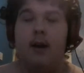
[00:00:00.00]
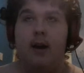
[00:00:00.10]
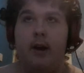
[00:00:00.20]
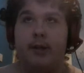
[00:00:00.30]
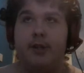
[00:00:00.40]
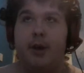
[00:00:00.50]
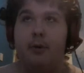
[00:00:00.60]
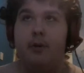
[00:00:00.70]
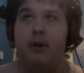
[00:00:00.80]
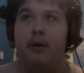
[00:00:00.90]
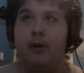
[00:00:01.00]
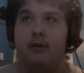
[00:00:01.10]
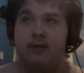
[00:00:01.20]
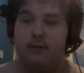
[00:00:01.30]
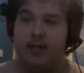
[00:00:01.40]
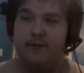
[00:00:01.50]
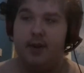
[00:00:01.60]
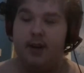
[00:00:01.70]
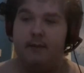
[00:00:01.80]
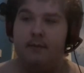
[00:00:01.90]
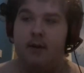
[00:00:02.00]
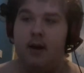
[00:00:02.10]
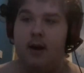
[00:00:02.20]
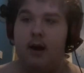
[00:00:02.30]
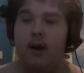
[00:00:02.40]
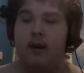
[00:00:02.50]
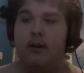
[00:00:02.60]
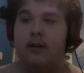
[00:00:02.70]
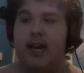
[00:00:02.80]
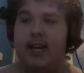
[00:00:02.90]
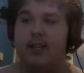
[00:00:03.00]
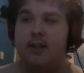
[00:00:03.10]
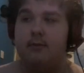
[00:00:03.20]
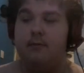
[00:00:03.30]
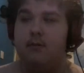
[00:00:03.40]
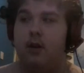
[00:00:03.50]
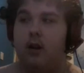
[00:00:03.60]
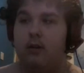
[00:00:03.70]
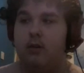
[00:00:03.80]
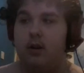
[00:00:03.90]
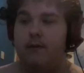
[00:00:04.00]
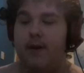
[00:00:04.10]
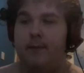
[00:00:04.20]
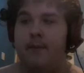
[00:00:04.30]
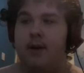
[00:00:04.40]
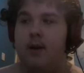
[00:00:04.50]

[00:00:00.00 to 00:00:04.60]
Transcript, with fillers: Uh, Snoke goes aggressive on him, uh, takes the Holocron off him,